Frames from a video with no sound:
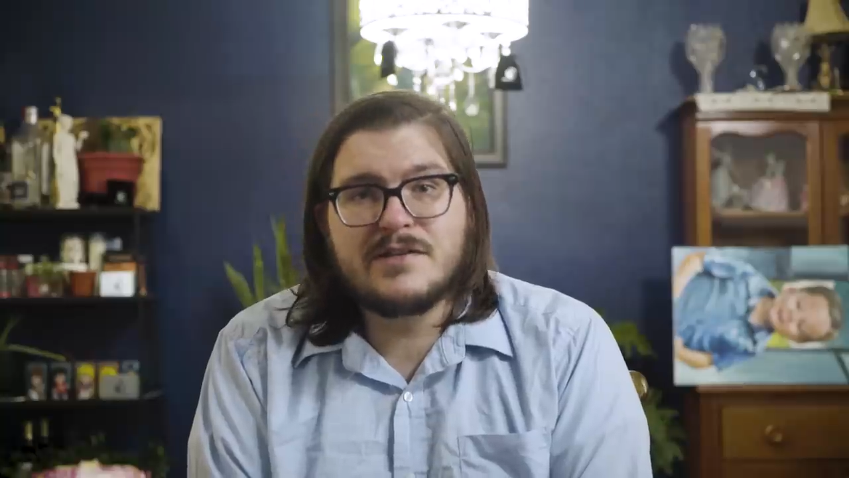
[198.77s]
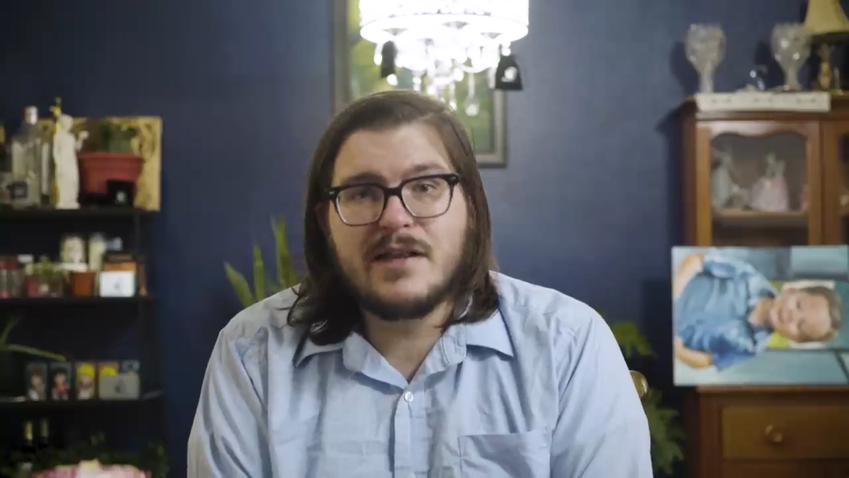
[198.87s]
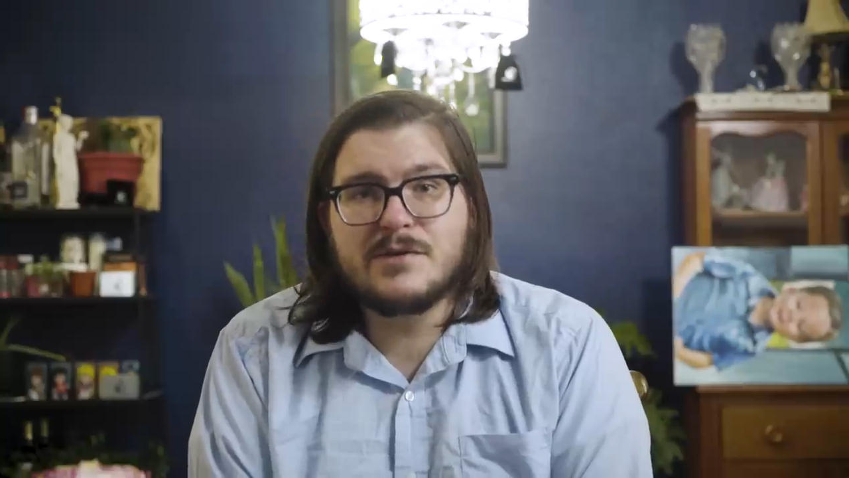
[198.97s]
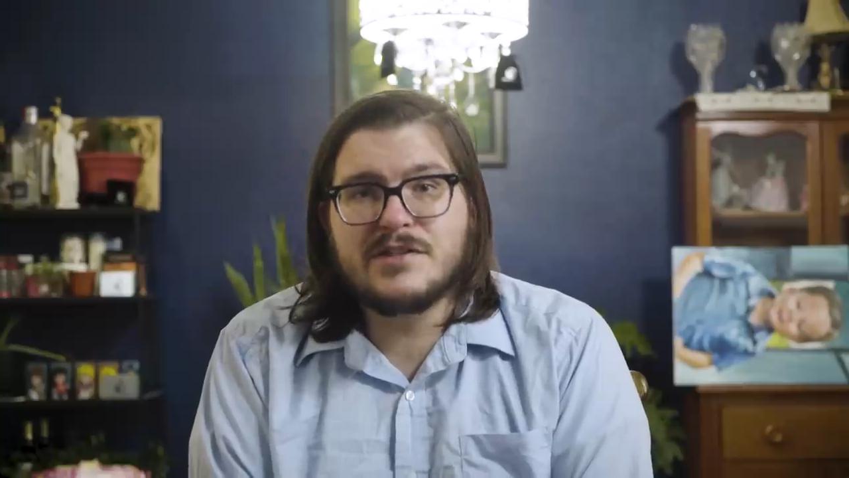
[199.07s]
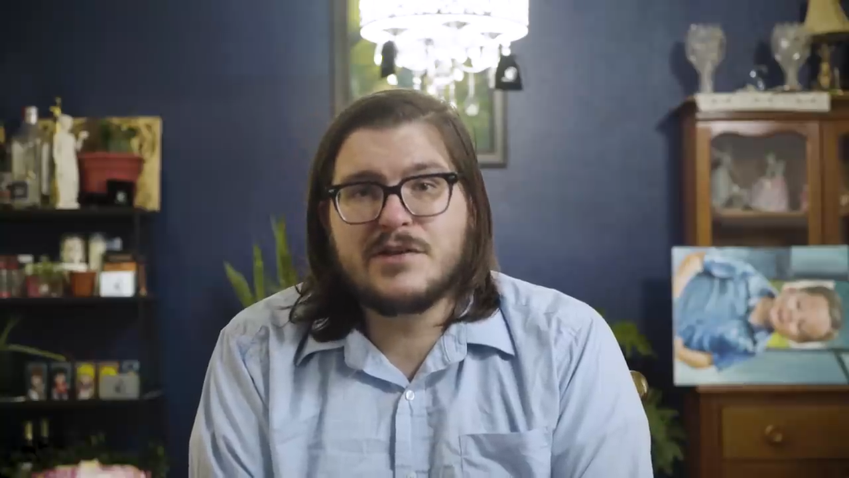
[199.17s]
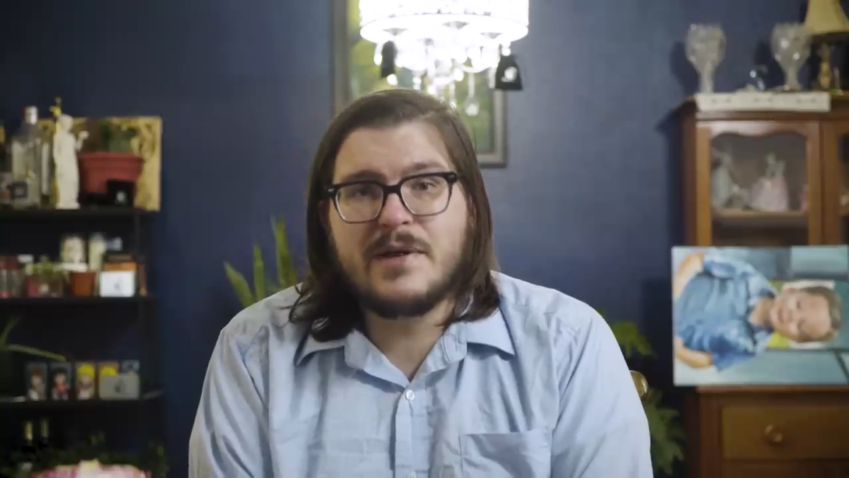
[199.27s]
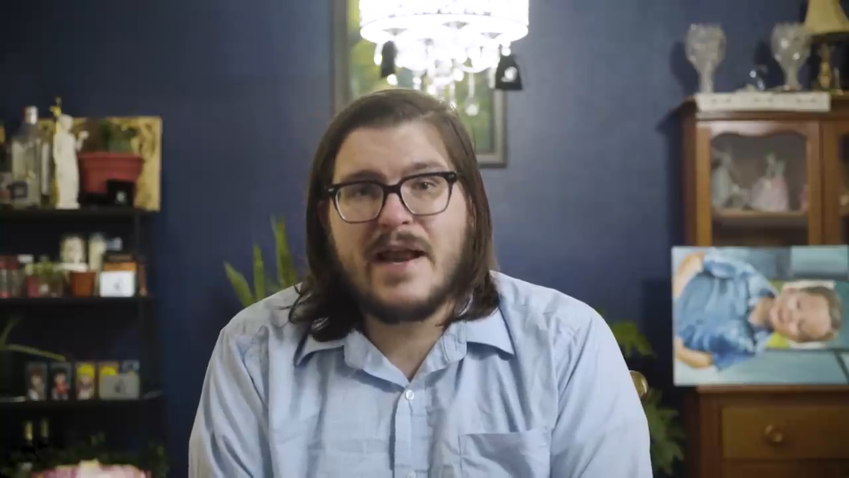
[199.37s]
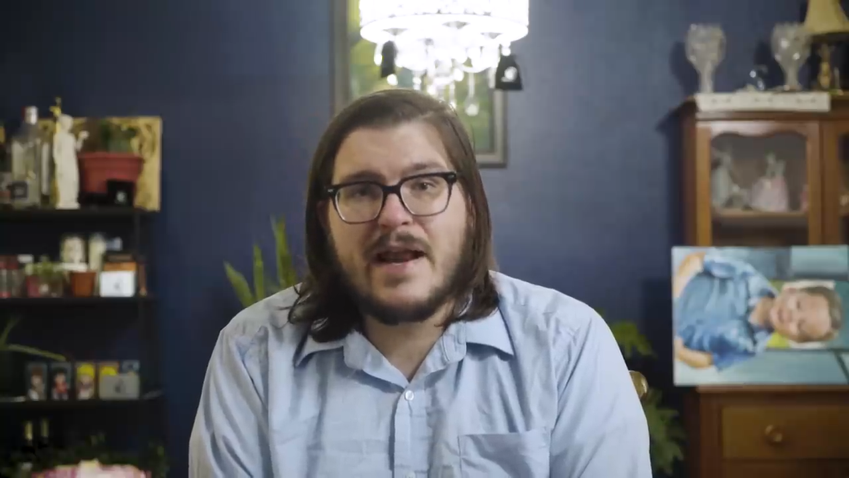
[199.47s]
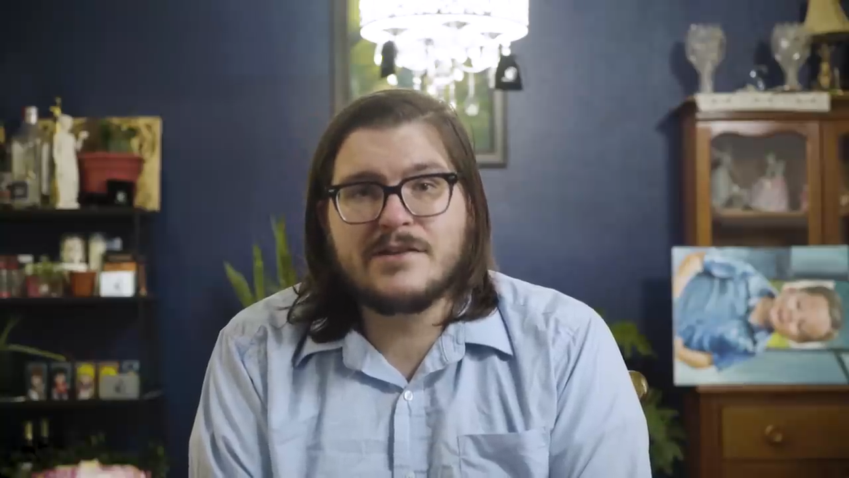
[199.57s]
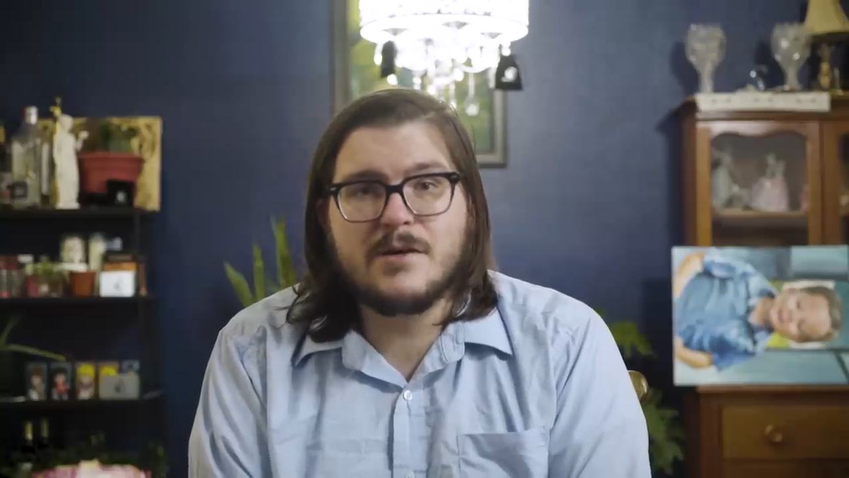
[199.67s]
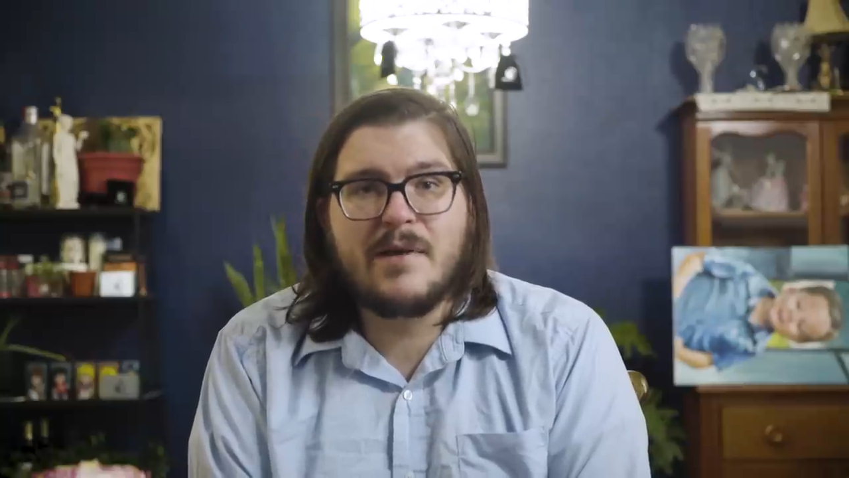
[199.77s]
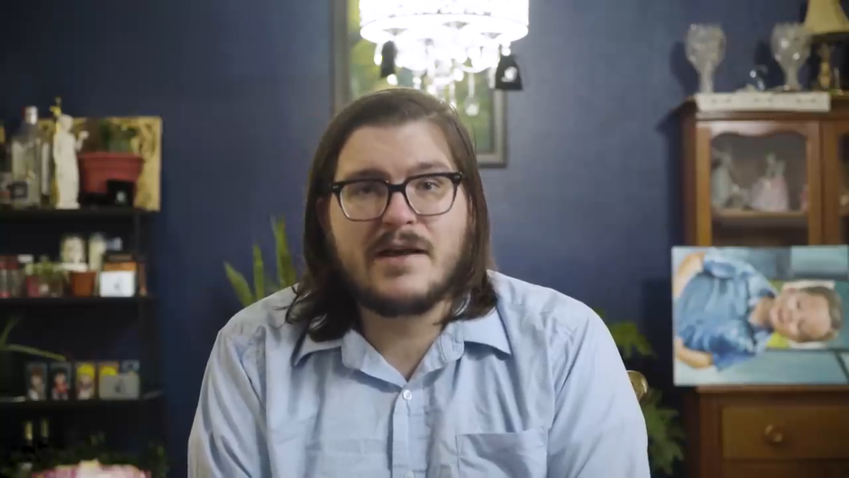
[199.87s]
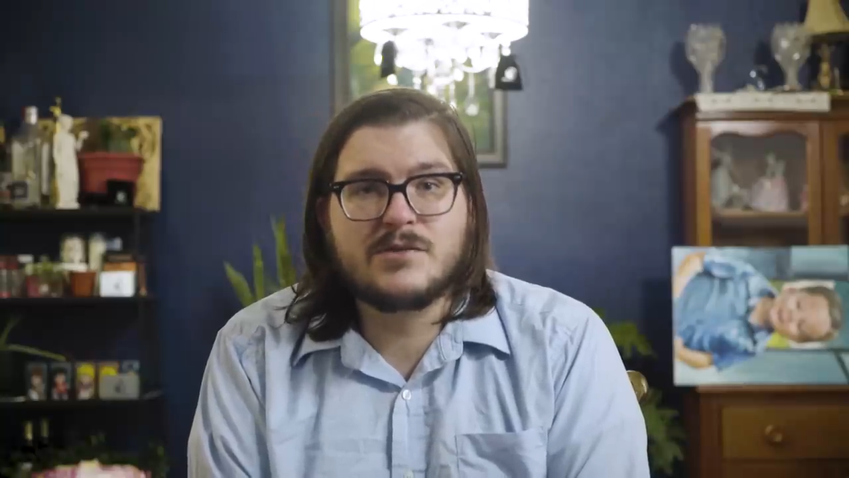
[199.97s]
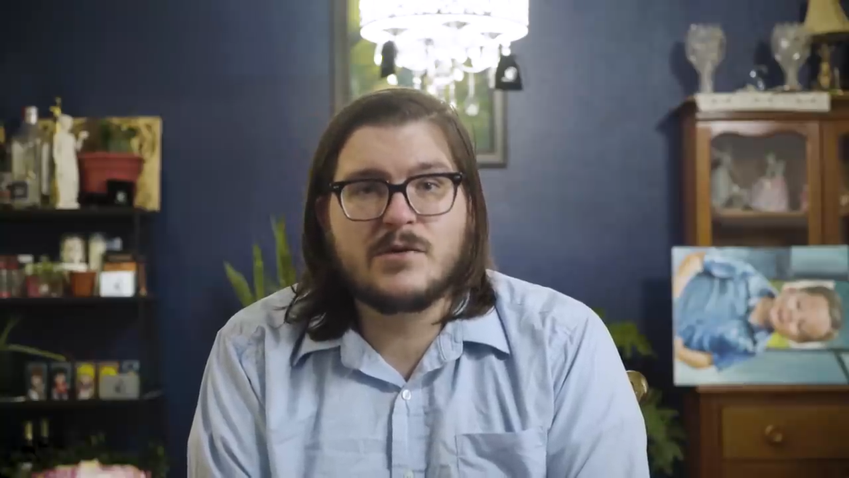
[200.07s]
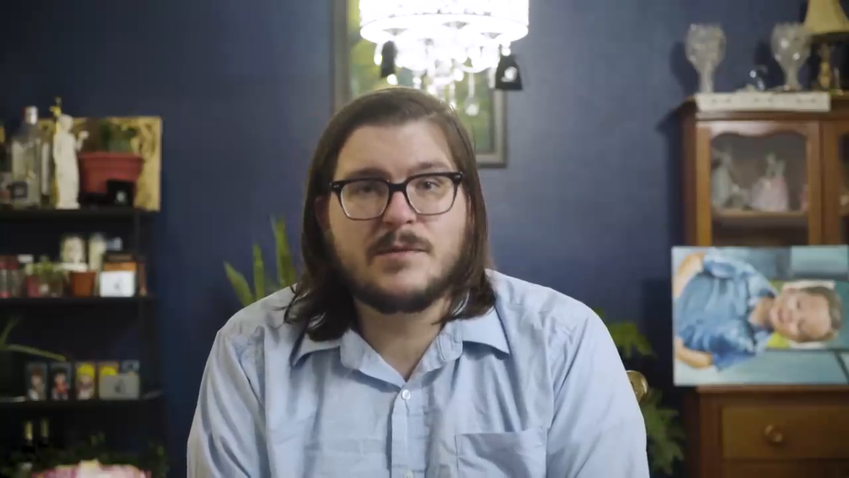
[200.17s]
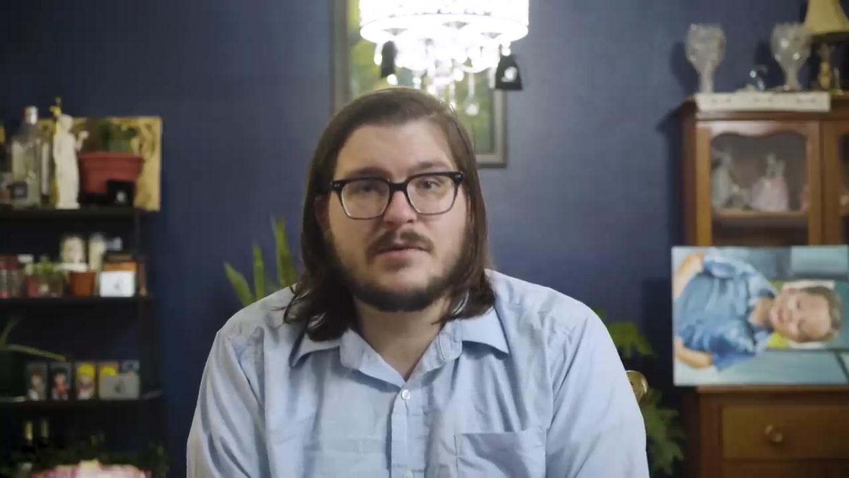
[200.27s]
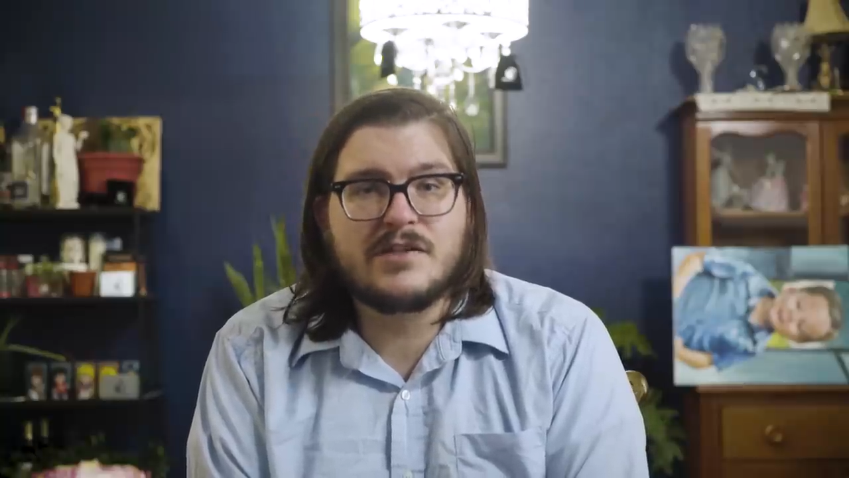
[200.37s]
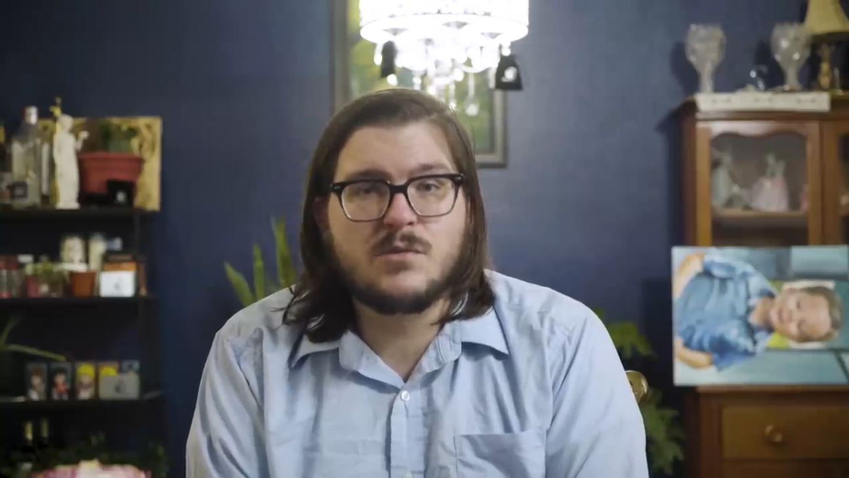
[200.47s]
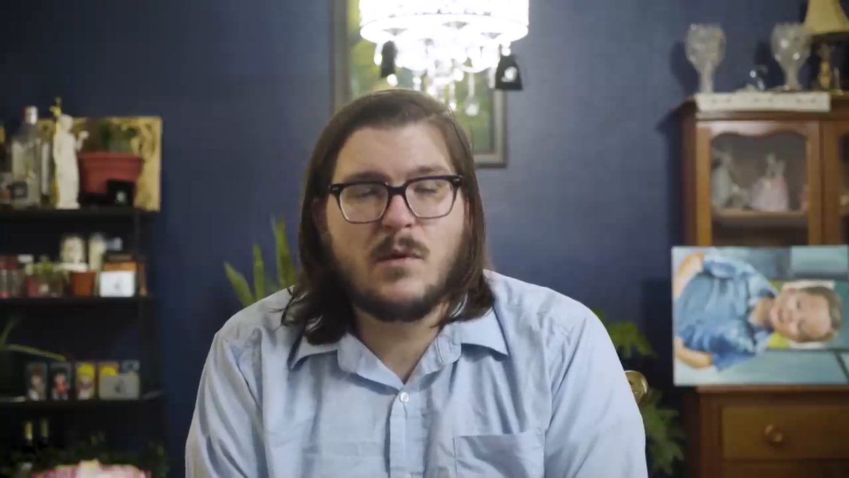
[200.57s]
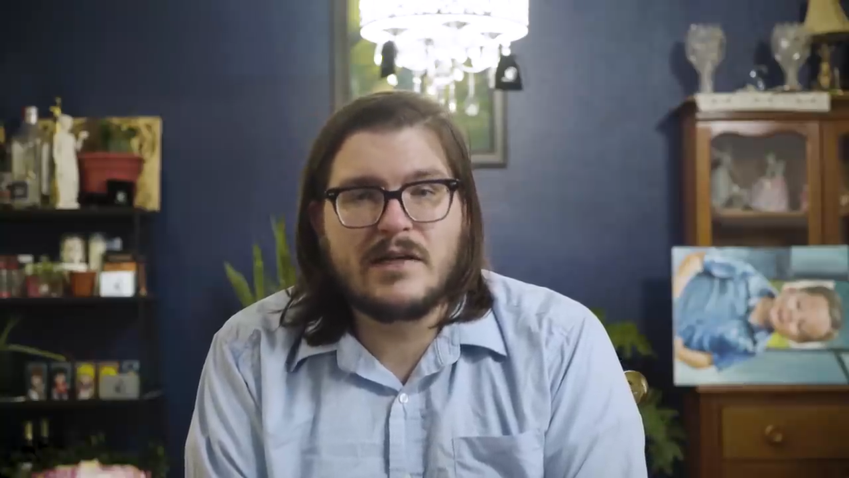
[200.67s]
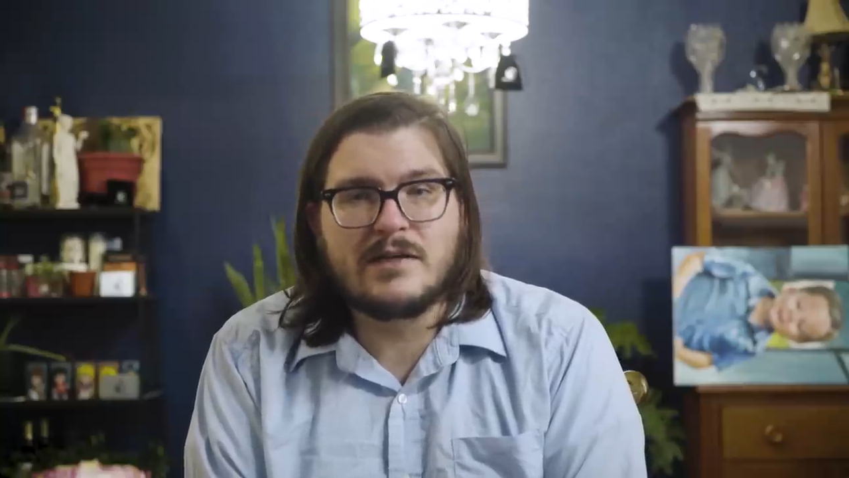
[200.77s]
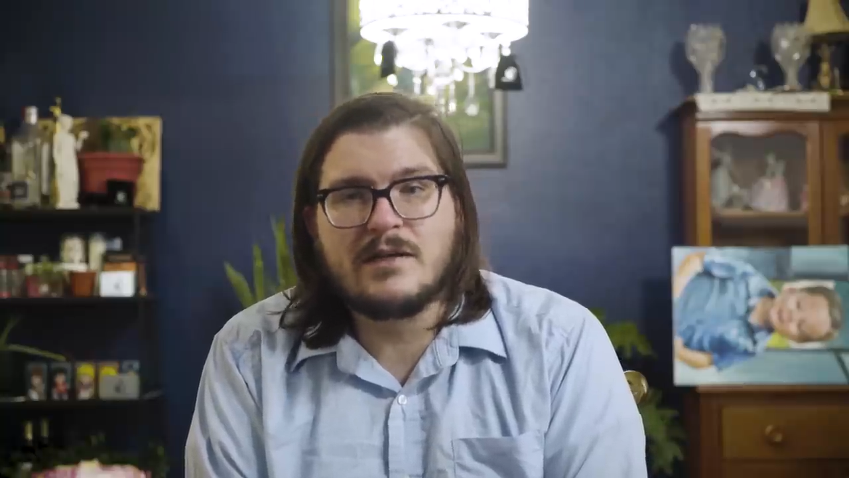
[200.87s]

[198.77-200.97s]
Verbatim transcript: this allows us to enhance our Pact Sword to plus 1.